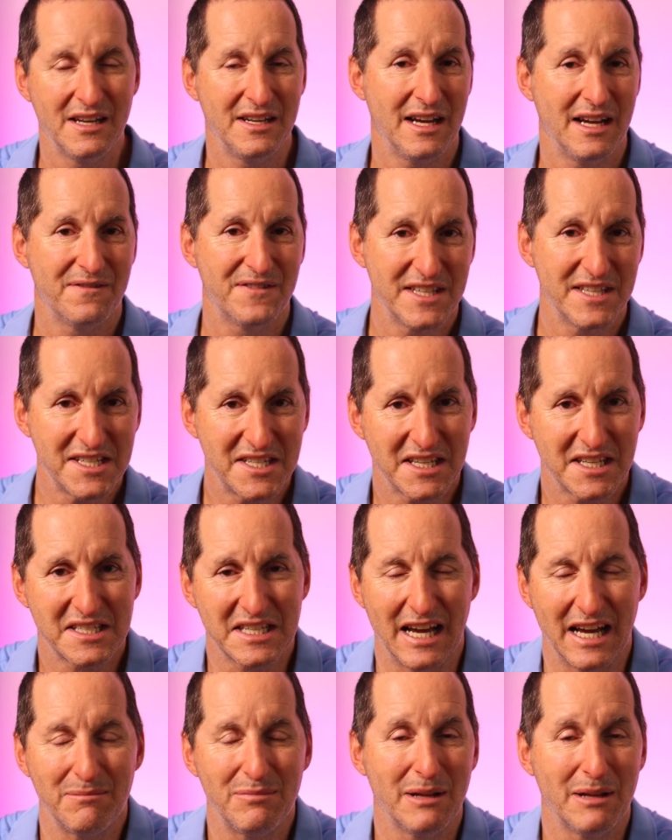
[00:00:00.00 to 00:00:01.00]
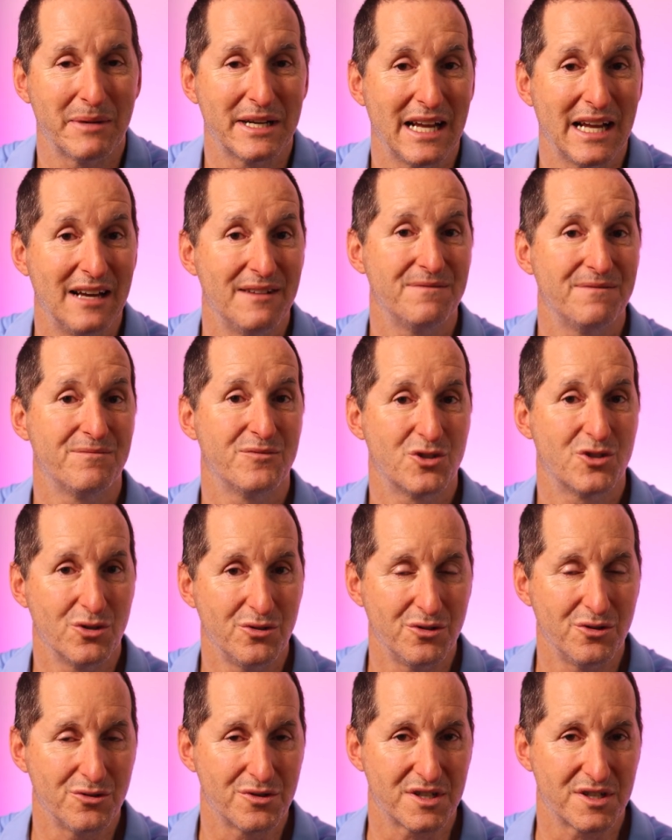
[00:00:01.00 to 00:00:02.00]
Now for this example, I'm going to have
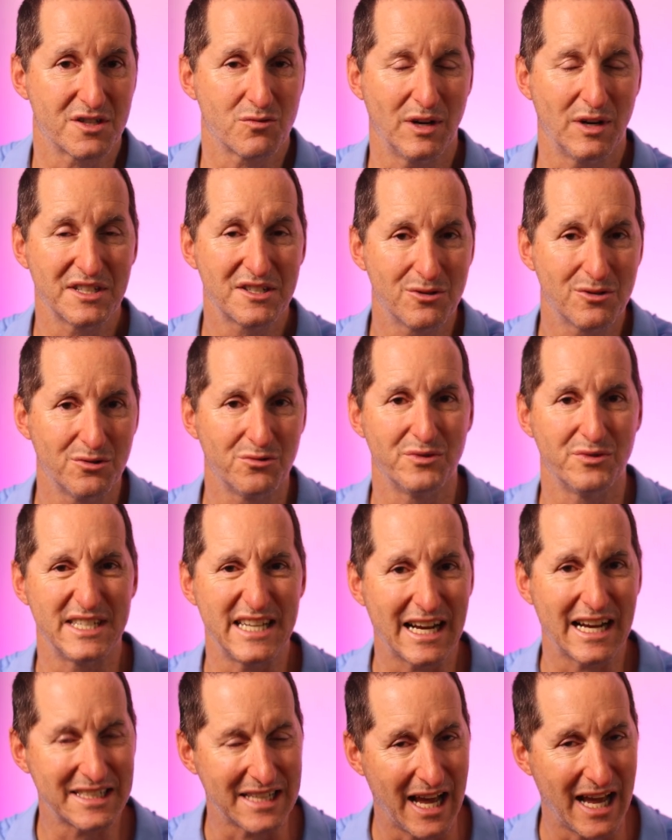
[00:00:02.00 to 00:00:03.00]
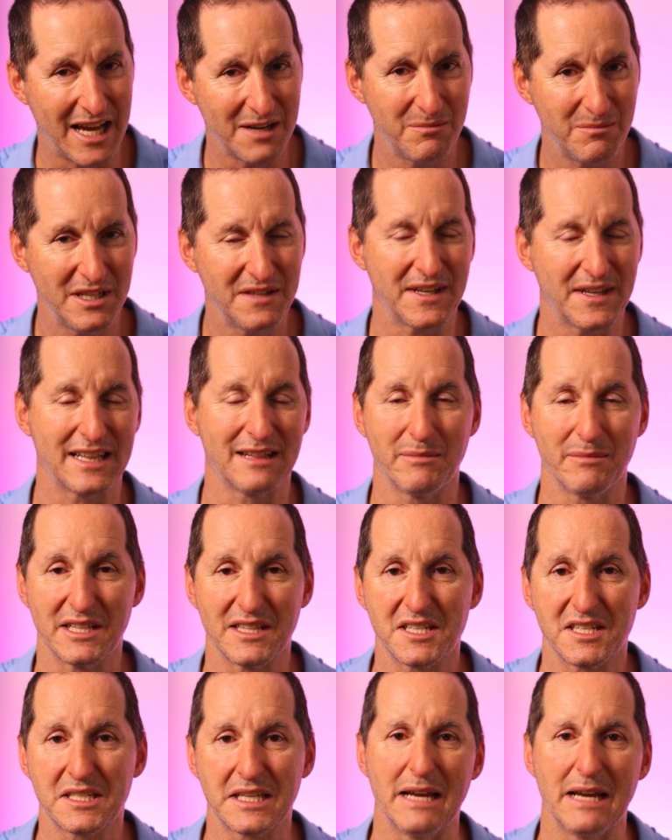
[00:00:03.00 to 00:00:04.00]
two users. One's called redact admin, that'll be
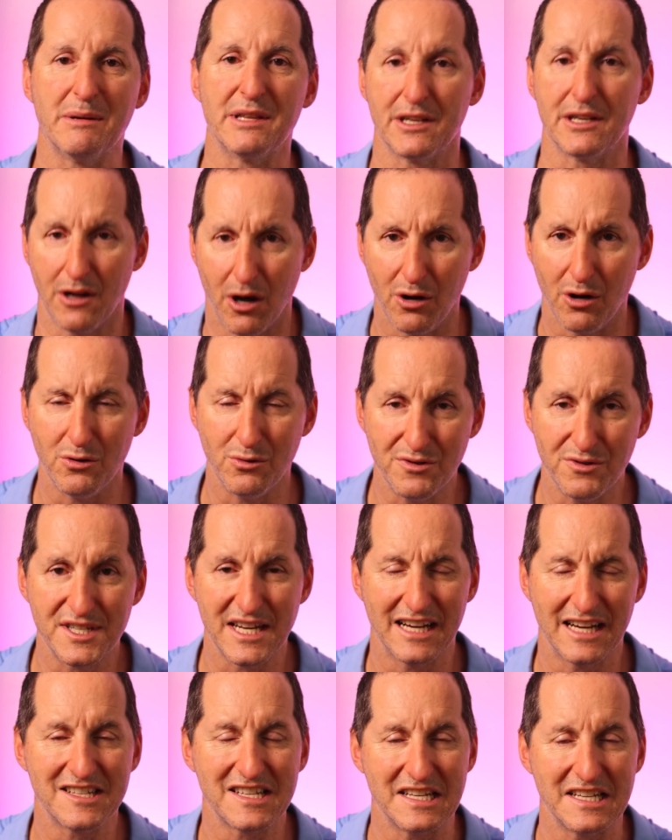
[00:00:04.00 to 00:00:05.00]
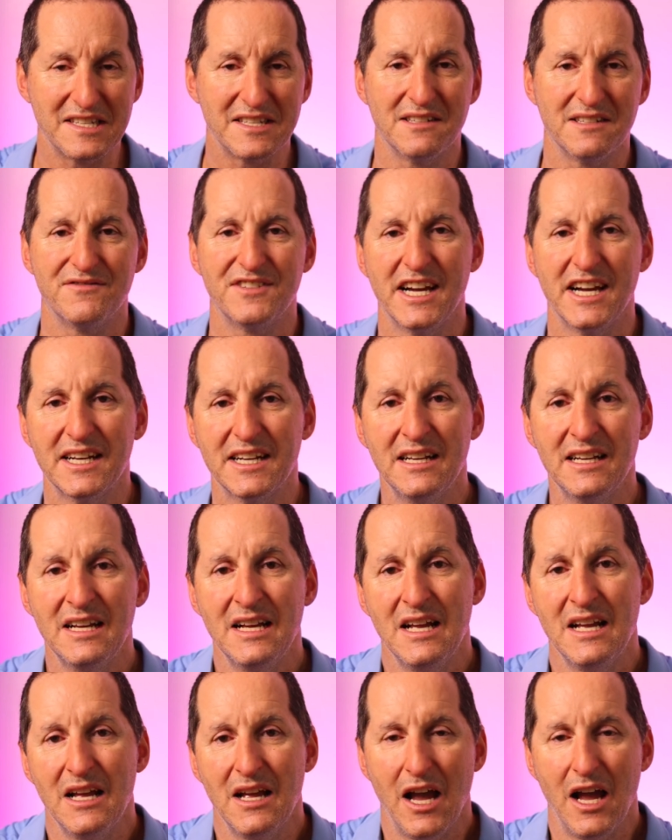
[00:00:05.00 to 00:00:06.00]
the schema that owns our sensitive data,
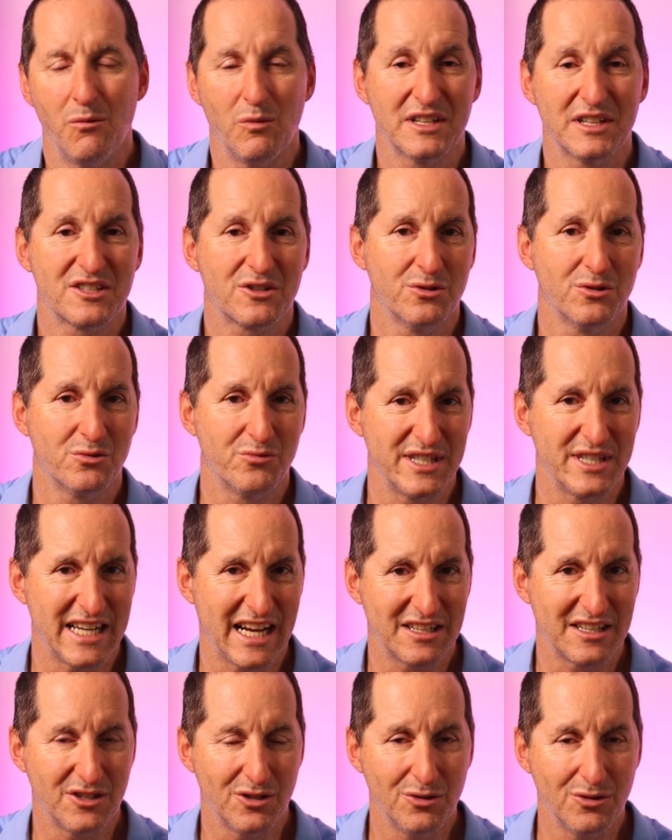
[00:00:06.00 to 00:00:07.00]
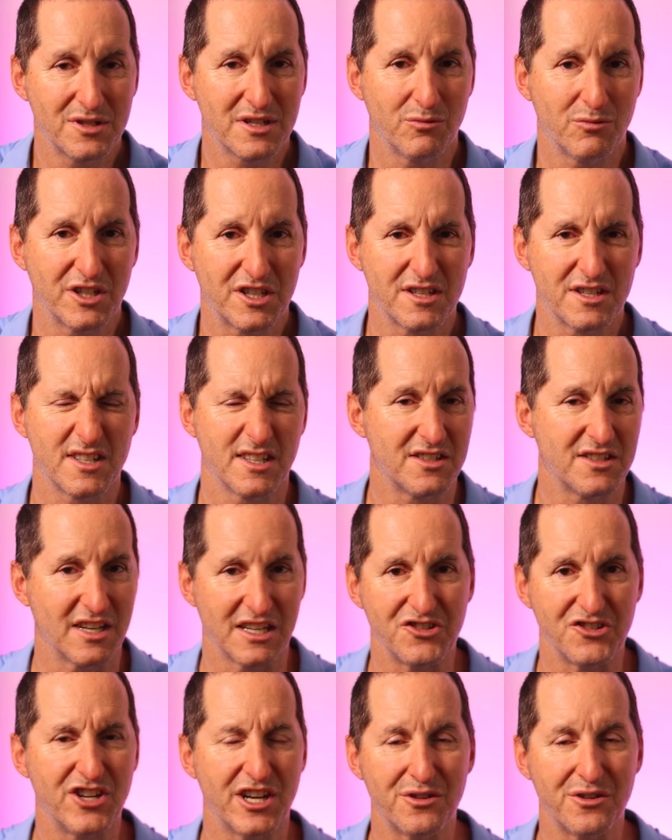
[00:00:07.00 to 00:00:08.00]
and one's called redact user, which is just
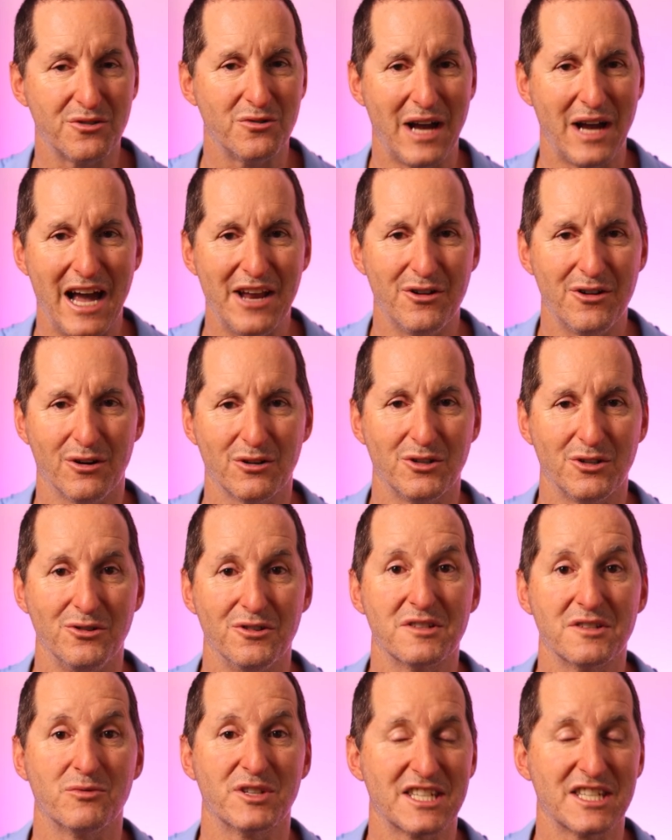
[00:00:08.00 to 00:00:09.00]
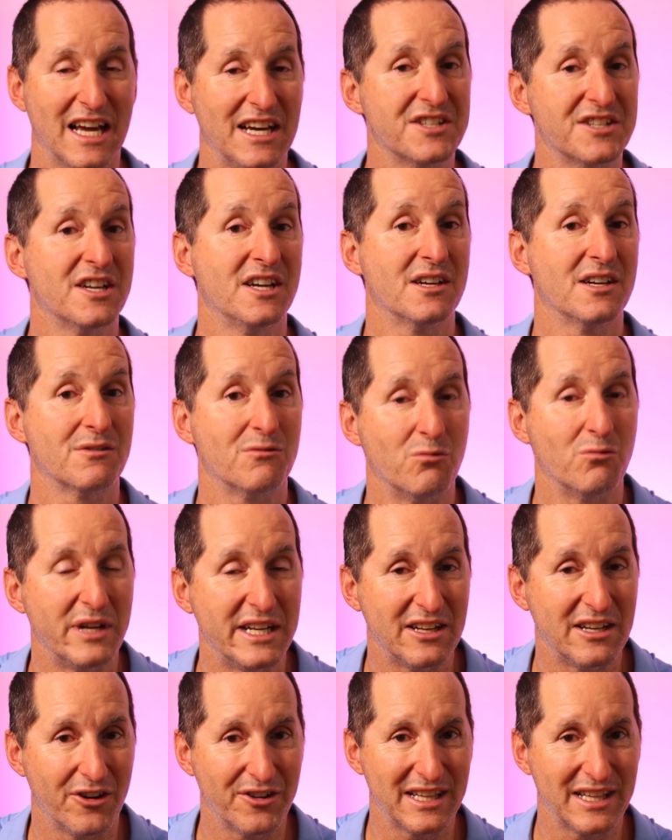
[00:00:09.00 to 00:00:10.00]
a general ad hoc user which has
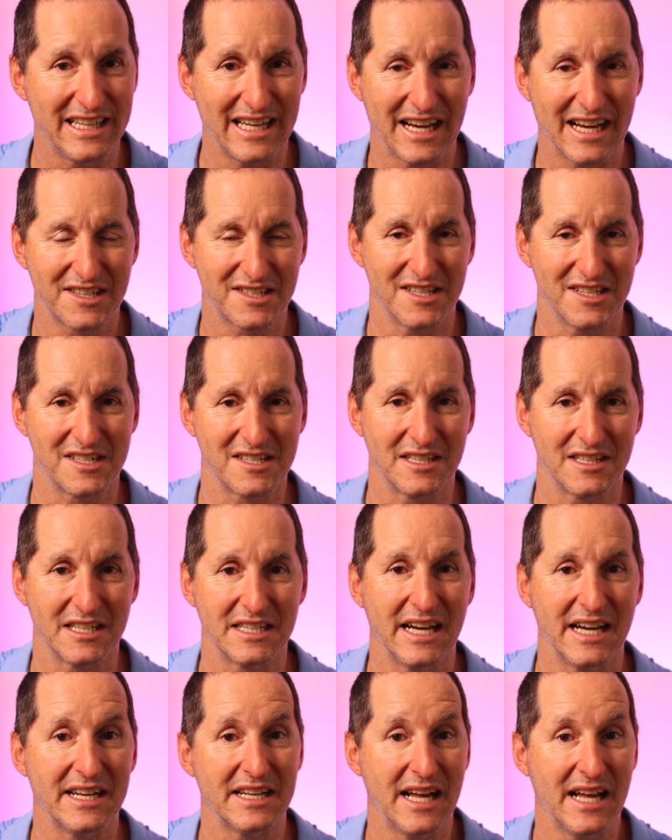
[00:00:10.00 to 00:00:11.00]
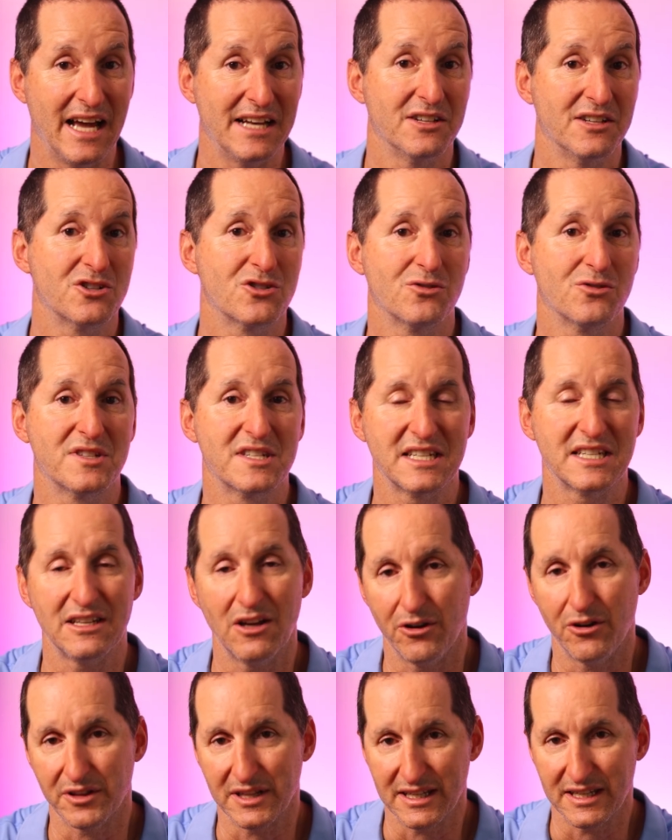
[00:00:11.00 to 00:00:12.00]
read-only access to the data and it should
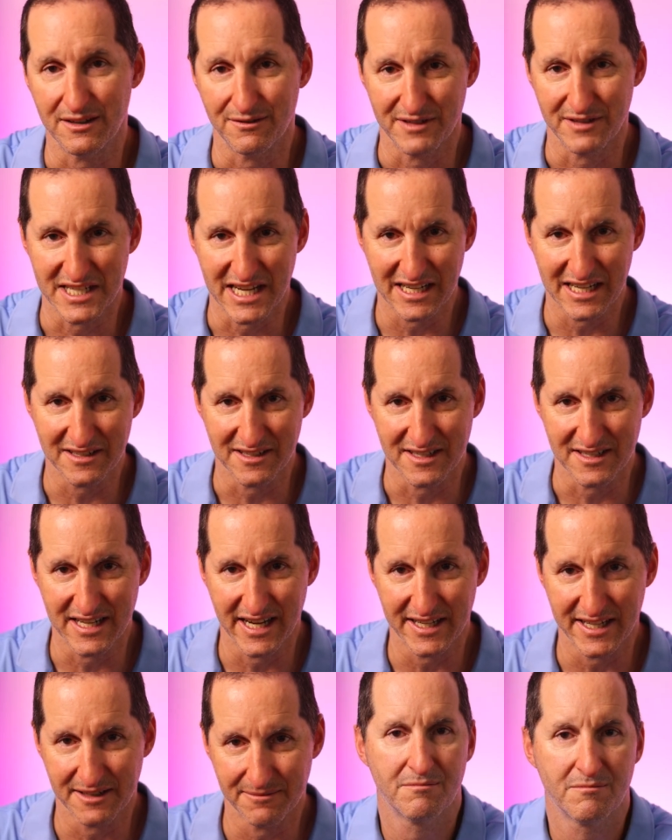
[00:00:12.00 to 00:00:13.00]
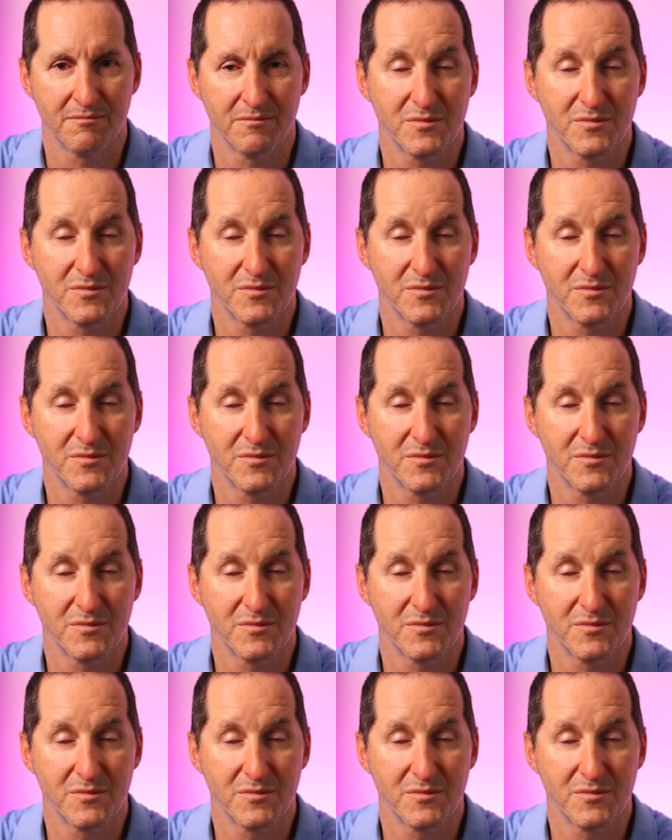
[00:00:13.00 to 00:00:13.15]
see only redacted data.